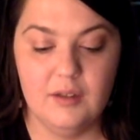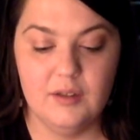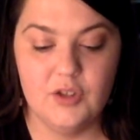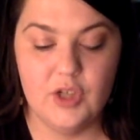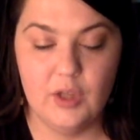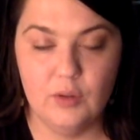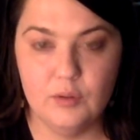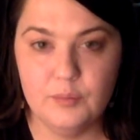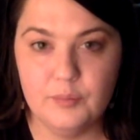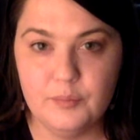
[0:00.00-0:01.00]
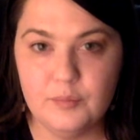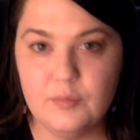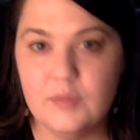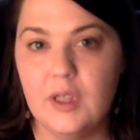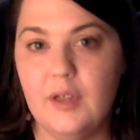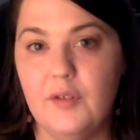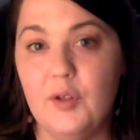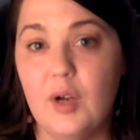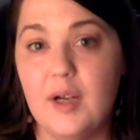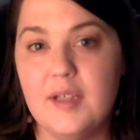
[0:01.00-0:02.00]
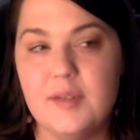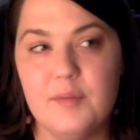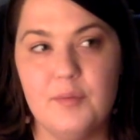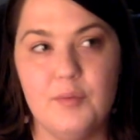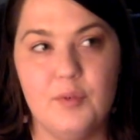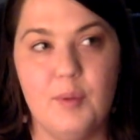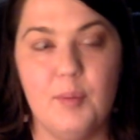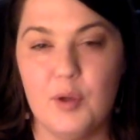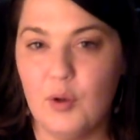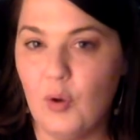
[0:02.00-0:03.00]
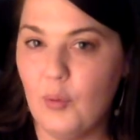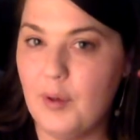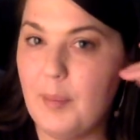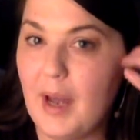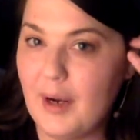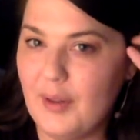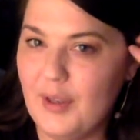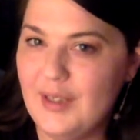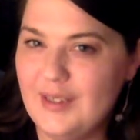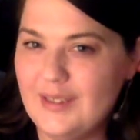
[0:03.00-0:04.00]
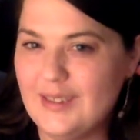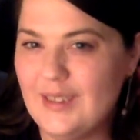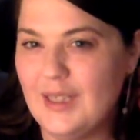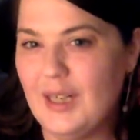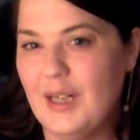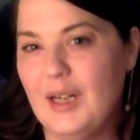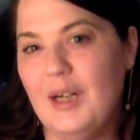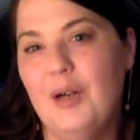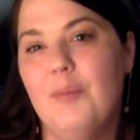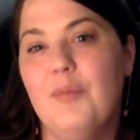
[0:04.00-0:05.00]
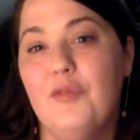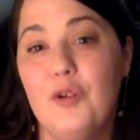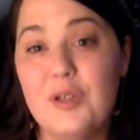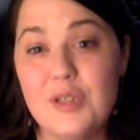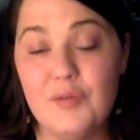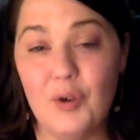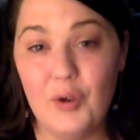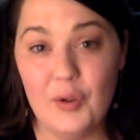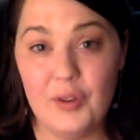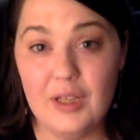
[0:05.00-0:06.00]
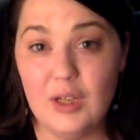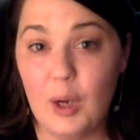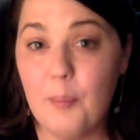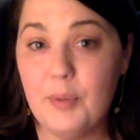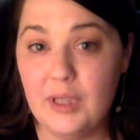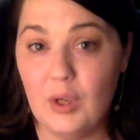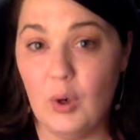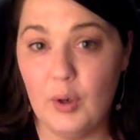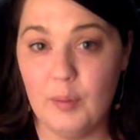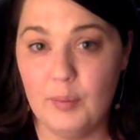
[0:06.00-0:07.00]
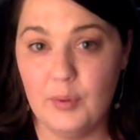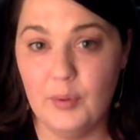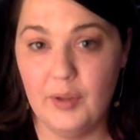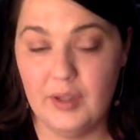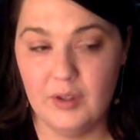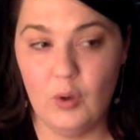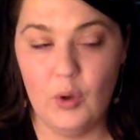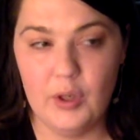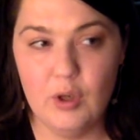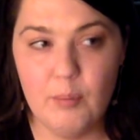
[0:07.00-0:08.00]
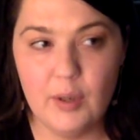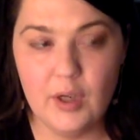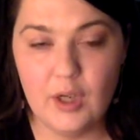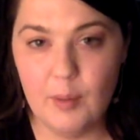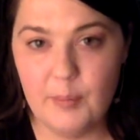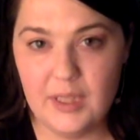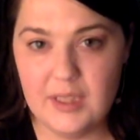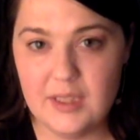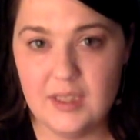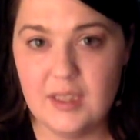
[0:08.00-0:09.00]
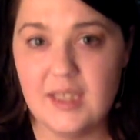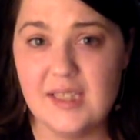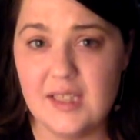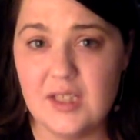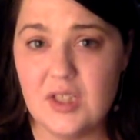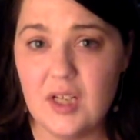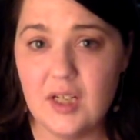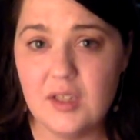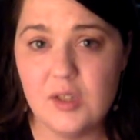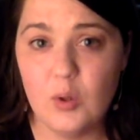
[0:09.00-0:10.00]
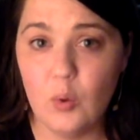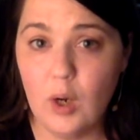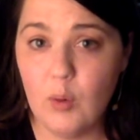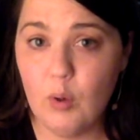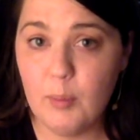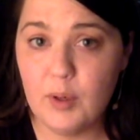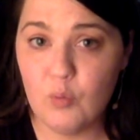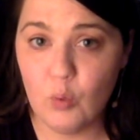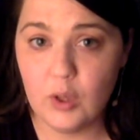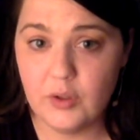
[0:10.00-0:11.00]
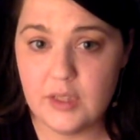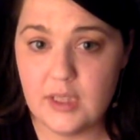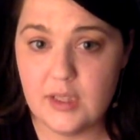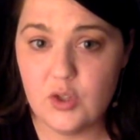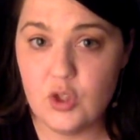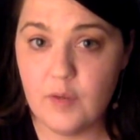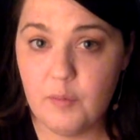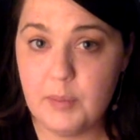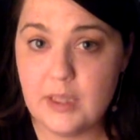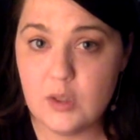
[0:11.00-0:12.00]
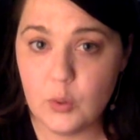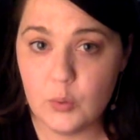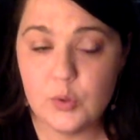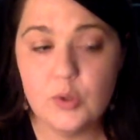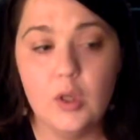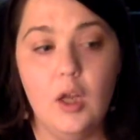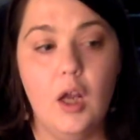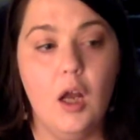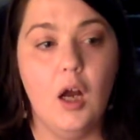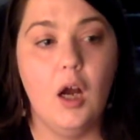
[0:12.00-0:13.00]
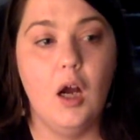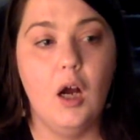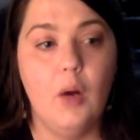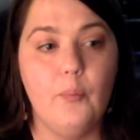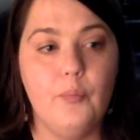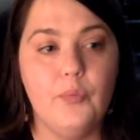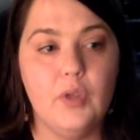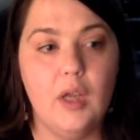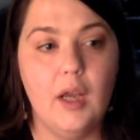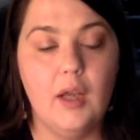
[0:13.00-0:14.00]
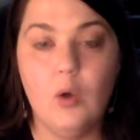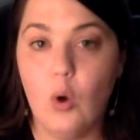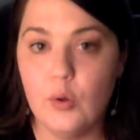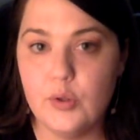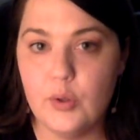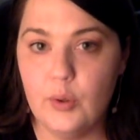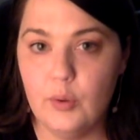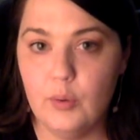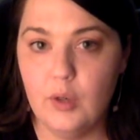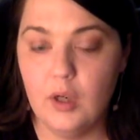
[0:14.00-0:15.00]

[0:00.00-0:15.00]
channel, if you guys remember all the way back then, first of all, the company Audible, like the audiobook company, didn't exist yet, so I want my royalties, Jeff Bezos. And also,